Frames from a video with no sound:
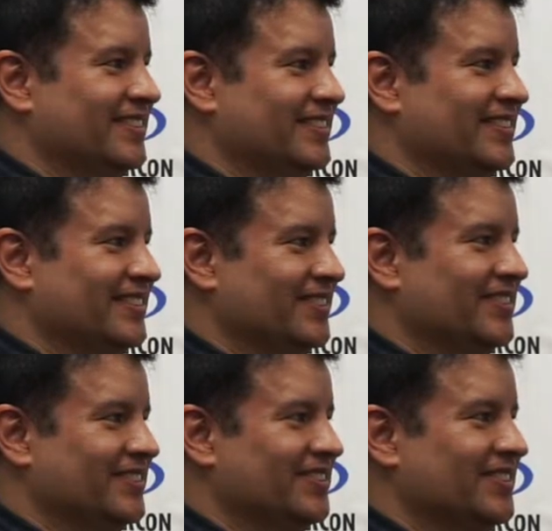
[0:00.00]

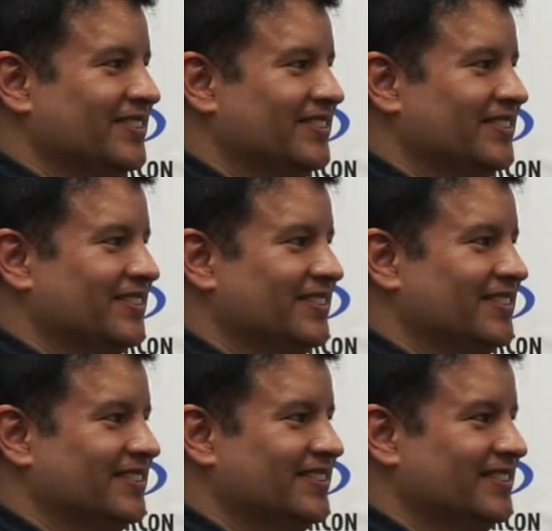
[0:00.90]

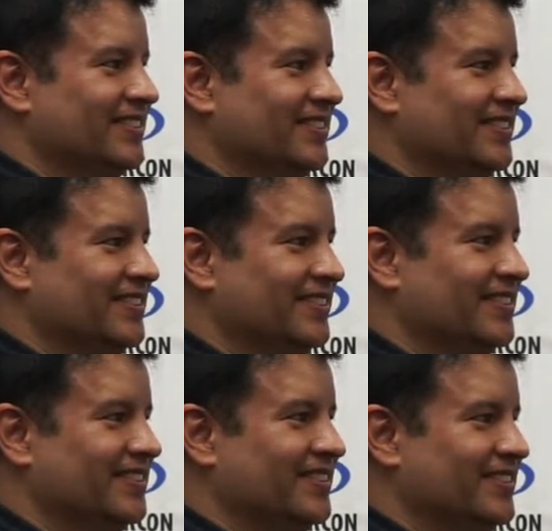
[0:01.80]

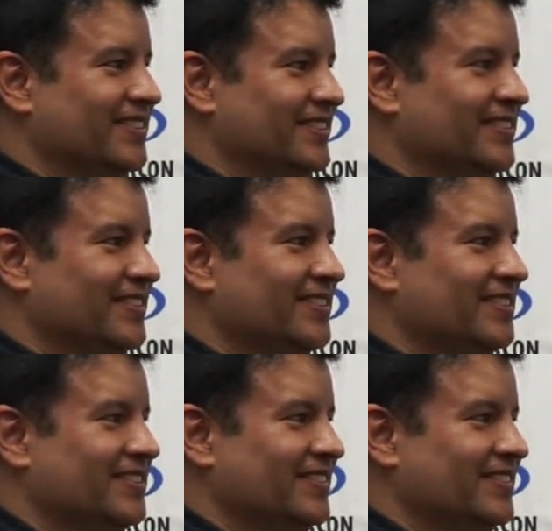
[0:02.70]
(not speaking)